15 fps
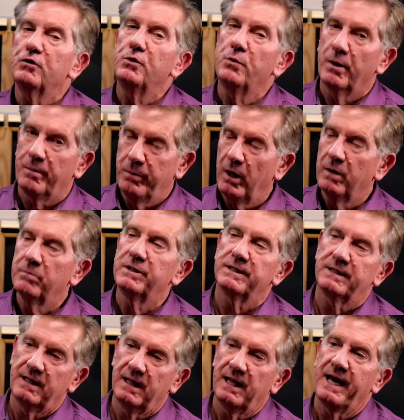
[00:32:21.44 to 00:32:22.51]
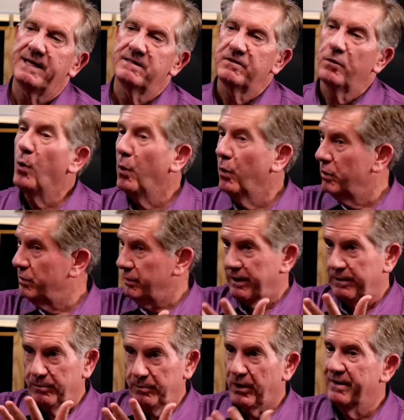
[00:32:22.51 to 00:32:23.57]
our public class or a
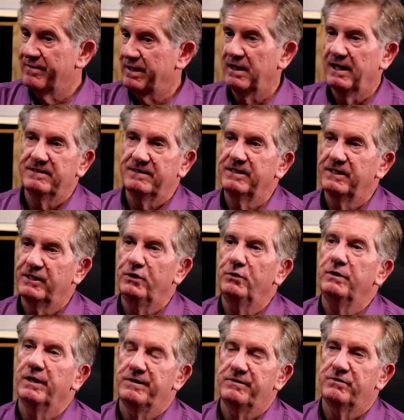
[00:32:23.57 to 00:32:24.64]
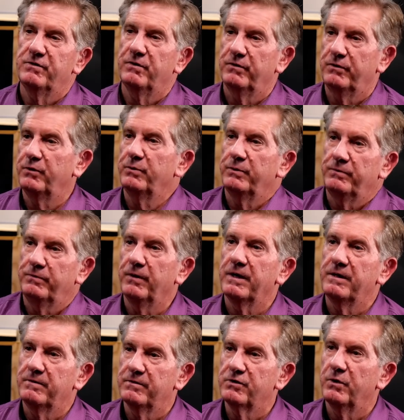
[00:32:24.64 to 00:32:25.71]
private class like you guys are doing, right?
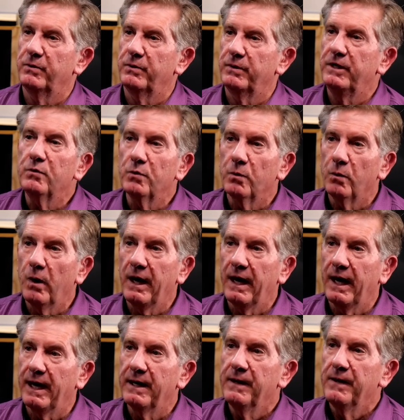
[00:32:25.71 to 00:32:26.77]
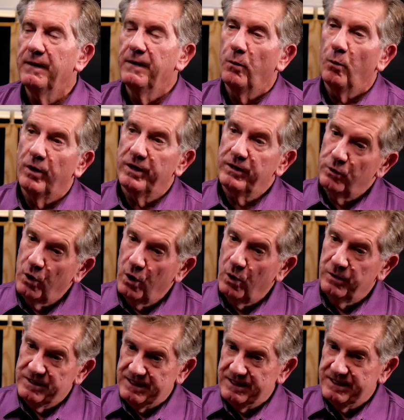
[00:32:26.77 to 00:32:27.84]
So either way, when you go
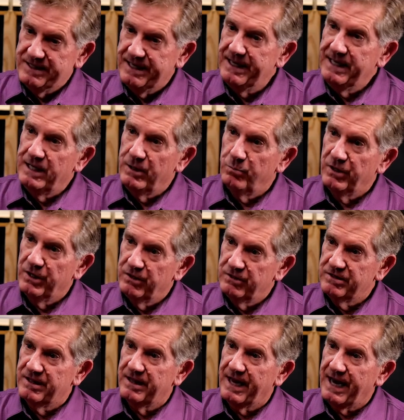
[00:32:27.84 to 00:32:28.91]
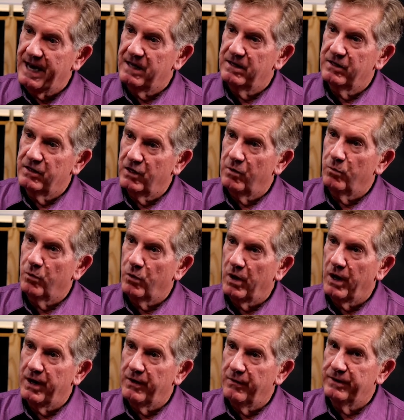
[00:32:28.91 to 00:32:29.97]
as a team, there's that
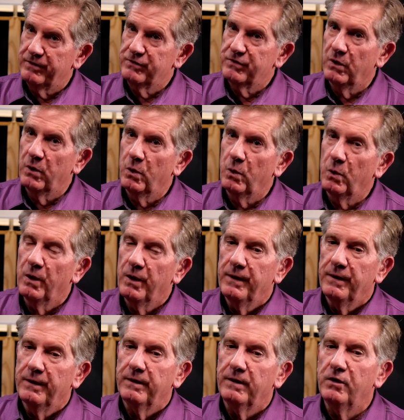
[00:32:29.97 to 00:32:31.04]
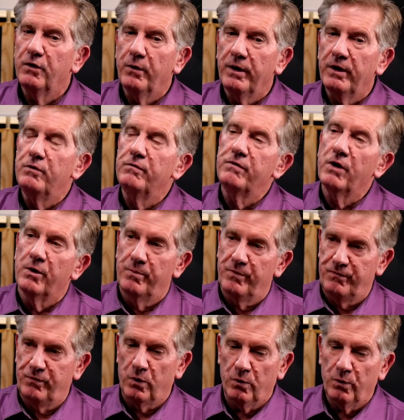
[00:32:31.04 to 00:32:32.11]
camaraderie. So, and you've done it
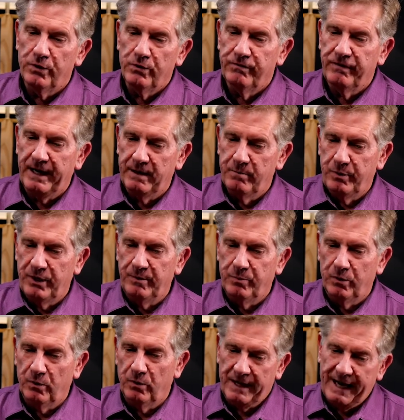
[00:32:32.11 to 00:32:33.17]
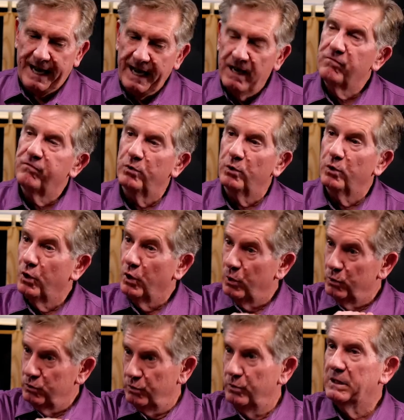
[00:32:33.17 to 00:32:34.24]
before where you've had people, a handful, go
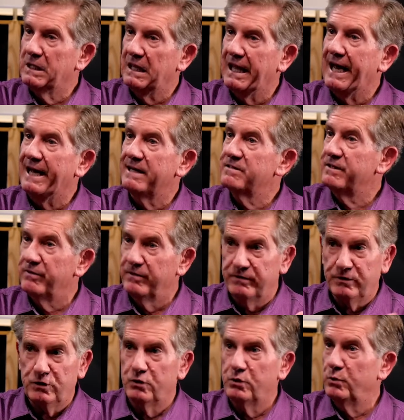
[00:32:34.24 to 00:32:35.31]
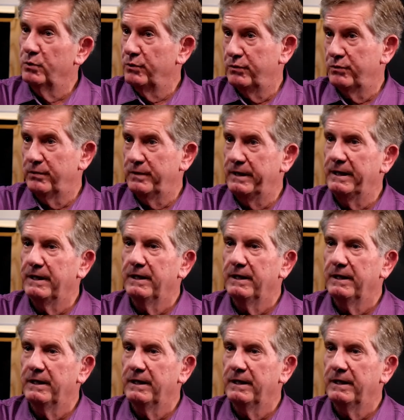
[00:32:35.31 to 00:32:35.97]
to a class, even if it's 2 or 3.